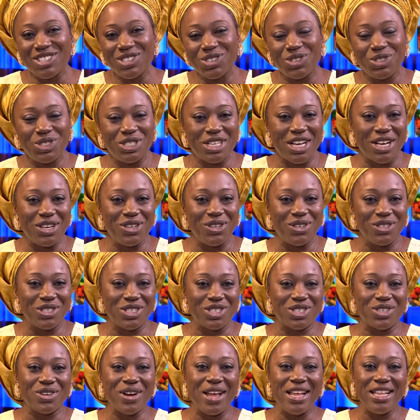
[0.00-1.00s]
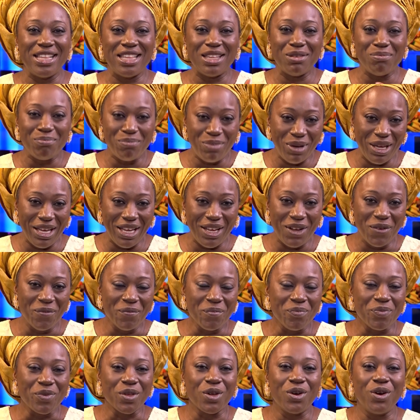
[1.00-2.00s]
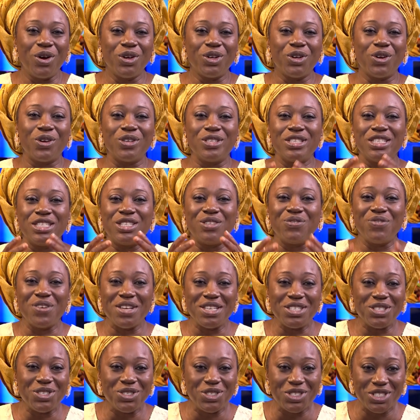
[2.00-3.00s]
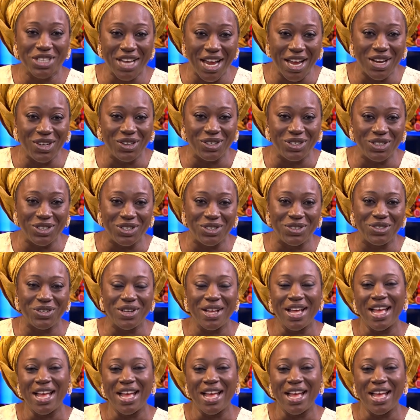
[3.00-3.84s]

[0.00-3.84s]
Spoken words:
so shall your strength be. God cause His face to shine on you